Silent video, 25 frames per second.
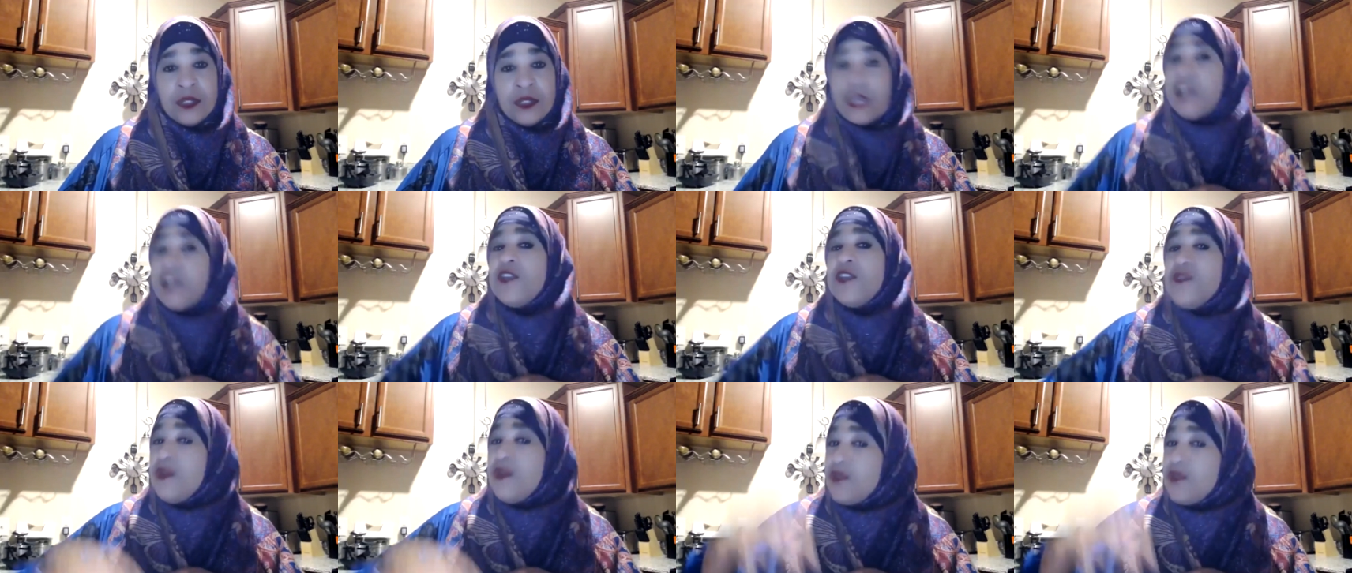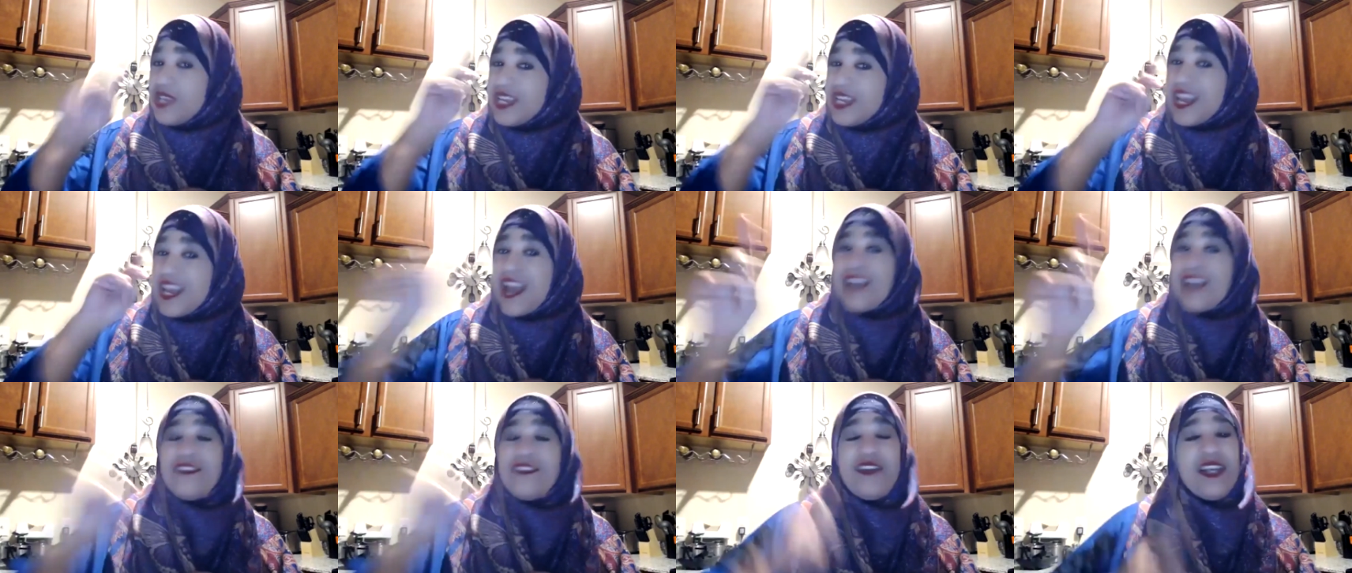And you only
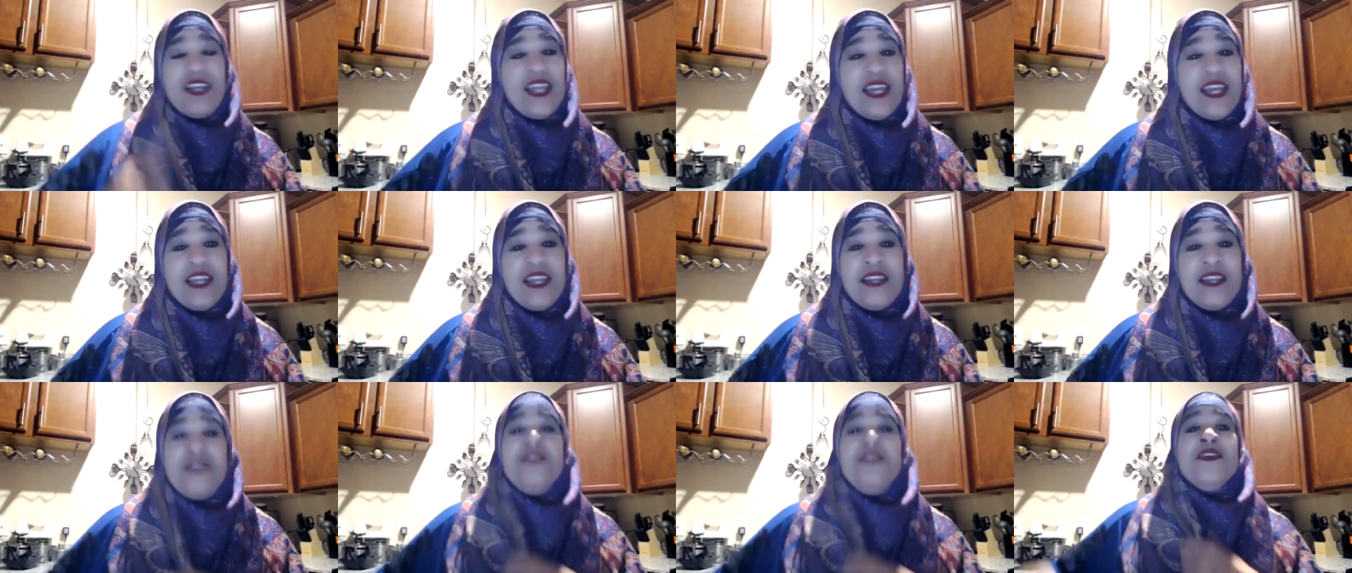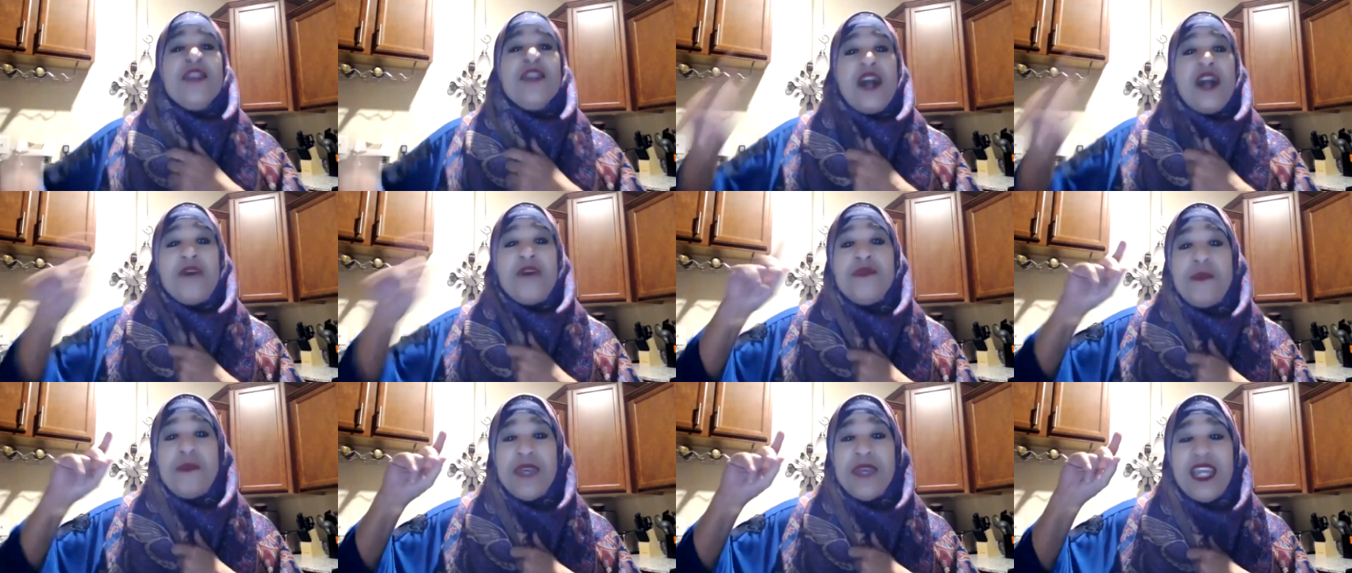got to the end
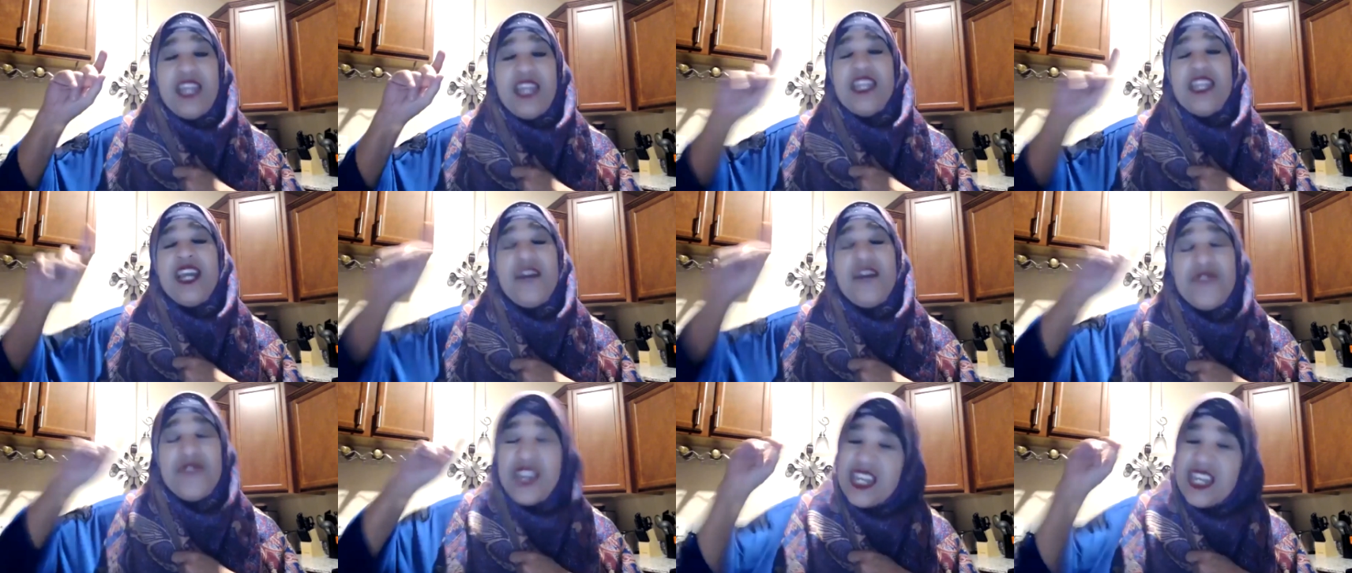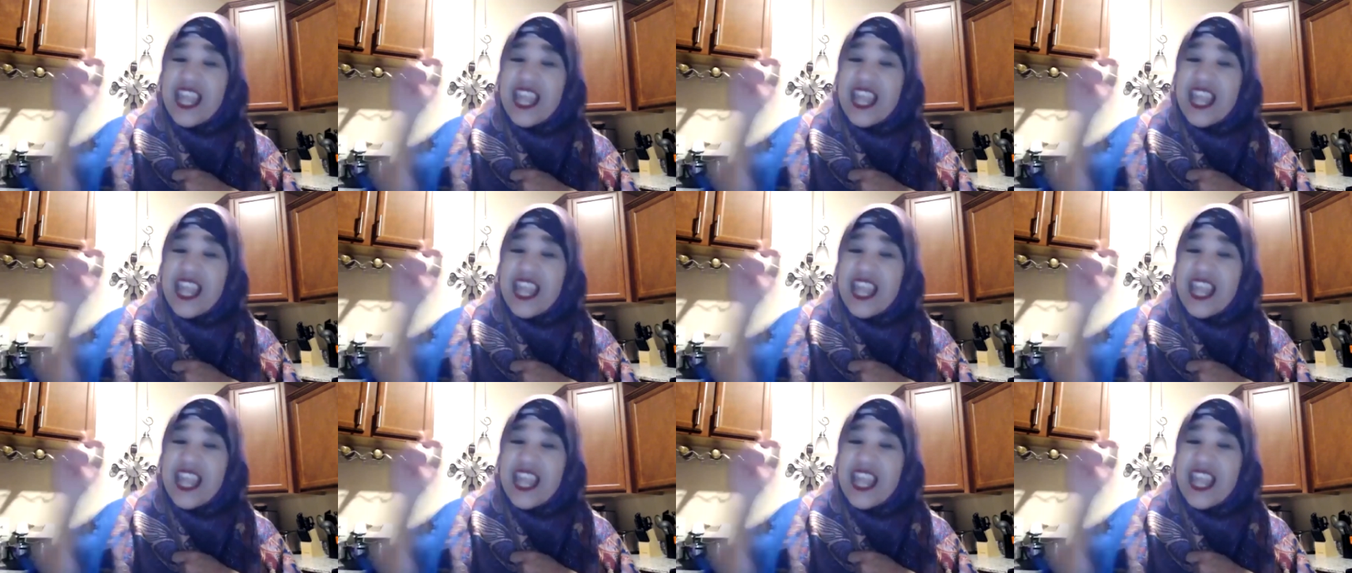of the beginning of the